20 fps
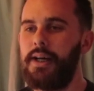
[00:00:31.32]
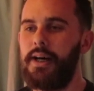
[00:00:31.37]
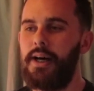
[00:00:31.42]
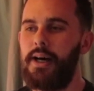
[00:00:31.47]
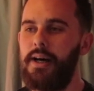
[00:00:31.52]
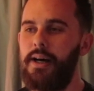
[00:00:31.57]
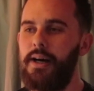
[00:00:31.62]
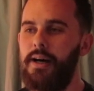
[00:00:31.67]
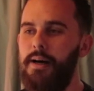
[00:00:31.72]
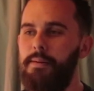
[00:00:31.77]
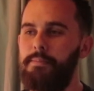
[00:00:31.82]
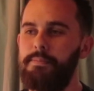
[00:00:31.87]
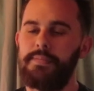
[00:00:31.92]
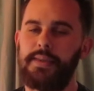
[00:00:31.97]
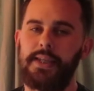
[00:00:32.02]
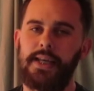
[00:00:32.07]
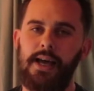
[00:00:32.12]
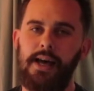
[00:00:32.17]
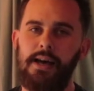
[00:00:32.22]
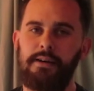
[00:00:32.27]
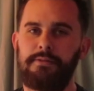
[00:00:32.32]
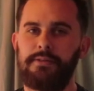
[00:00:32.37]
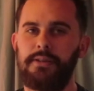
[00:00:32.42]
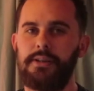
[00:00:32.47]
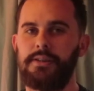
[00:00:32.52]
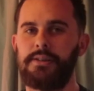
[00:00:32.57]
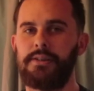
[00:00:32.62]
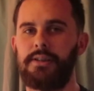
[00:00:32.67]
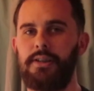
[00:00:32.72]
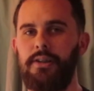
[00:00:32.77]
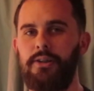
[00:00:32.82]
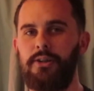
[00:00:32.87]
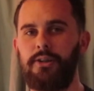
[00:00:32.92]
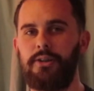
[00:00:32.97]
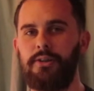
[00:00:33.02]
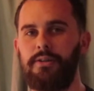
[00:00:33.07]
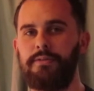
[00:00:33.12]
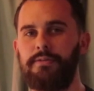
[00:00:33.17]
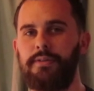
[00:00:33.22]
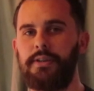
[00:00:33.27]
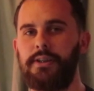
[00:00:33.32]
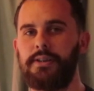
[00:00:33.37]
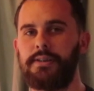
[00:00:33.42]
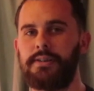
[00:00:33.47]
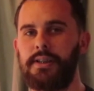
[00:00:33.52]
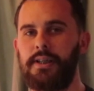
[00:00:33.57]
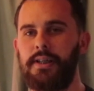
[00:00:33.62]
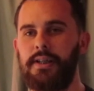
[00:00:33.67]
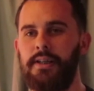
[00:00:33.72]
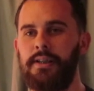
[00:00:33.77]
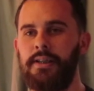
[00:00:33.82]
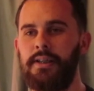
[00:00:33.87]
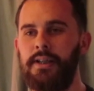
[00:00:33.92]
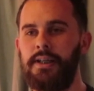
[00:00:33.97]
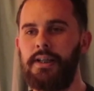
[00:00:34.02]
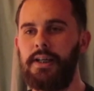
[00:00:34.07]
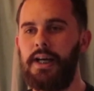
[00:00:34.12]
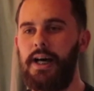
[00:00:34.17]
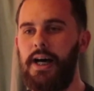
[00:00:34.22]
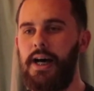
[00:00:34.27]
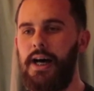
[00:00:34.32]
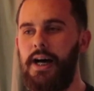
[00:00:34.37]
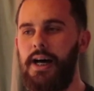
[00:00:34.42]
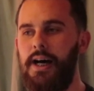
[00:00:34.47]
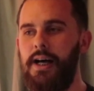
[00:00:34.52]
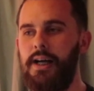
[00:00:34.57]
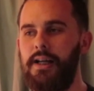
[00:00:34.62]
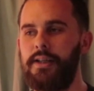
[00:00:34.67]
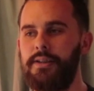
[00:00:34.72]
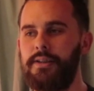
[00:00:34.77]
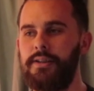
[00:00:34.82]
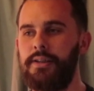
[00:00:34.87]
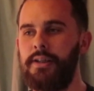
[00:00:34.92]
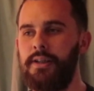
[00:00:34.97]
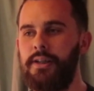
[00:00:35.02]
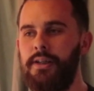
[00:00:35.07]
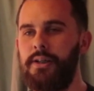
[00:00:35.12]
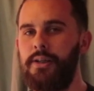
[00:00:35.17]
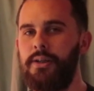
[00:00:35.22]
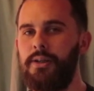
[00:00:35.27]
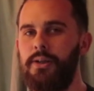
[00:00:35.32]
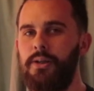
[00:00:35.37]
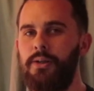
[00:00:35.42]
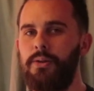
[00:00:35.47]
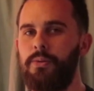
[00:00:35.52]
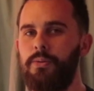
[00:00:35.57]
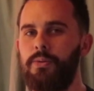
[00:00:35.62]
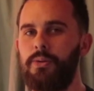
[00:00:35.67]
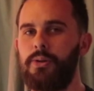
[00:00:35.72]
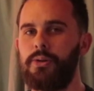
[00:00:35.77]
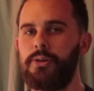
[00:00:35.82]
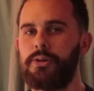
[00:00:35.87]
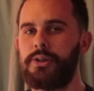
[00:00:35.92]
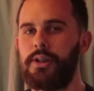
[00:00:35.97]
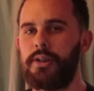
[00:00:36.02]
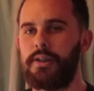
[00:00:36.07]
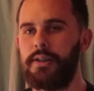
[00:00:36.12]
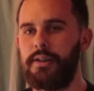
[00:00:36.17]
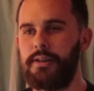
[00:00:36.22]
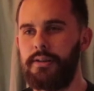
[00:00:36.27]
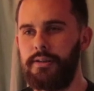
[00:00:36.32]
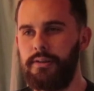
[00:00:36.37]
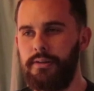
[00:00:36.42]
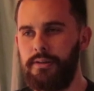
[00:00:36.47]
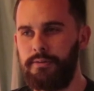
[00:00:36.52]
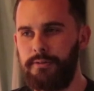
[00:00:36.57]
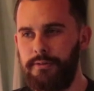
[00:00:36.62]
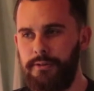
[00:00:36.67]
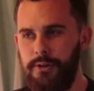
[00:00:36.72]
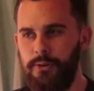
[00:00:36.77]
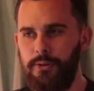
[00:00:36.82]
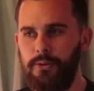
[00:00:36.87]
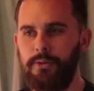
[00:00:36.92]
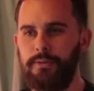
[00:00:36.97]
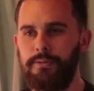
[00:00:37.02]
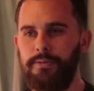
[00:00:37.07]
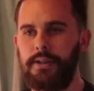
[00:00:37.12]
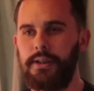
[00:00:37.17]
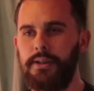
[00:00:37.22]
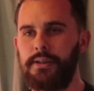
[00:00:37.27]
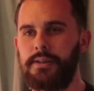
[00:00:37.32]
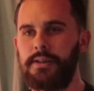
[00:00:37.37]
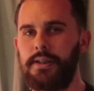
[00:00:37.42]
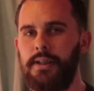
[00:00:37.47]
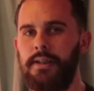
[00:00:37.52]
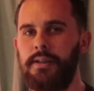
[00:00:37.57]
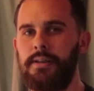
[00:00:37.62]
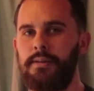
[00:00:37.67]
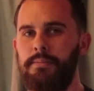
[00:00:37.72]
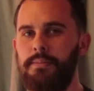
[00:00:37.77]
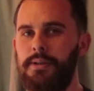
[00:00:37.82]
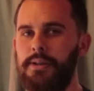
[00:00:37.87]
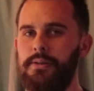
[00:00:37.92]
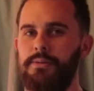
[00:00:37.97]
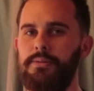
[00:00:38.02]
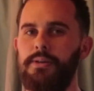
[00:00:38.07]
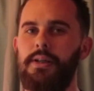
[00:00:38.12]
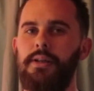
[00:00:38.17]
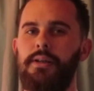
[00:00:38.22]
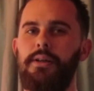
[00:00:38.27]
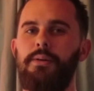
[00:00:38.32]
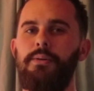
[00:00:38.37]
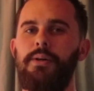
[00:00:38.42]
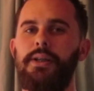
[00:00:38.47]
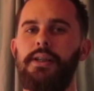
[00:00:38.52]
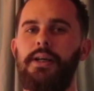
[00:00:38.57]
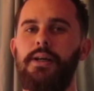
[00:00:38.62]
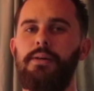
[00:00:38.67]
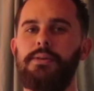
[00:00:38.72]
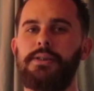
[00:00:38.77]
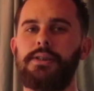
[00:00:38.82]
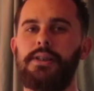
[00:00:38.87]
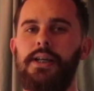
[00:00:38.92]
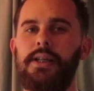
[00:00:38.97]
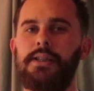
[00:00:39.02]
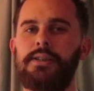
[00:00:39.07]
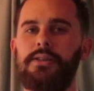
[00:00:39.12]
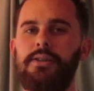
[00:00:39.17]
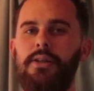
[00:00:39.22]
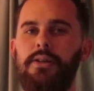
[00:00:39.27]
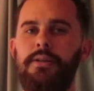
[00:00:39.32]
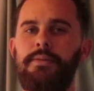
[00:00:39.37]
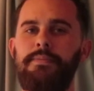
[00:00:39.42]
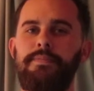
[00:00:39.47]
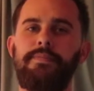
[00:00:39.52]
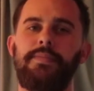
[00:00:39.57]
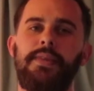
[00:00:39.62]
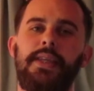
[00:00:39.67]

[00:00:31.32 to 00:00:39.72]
air filter, oil filter, and we're also going to do the fuel filter because we don't know when that was last done.